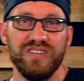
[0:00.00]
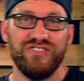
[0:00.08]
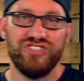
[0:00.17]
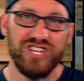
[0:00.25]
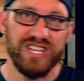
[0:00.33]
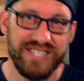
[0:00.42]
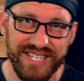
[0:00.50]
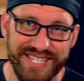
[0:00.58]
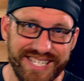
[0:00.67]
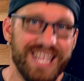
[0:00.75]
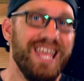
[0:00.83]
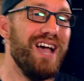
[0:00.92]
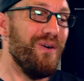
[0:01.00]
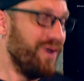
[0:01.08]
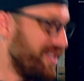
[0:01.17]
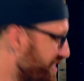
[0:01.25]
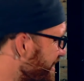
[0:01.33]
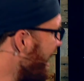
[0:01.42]
of Jesus
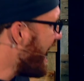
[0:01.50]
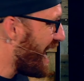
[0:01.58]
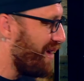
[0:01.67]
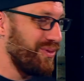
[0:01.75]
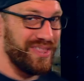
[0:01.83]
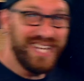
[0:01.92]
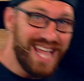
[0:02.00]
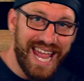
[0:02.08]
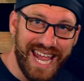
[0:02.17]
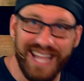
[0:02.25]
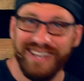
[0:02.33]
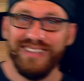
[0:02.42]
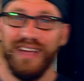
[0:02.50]
with out the and.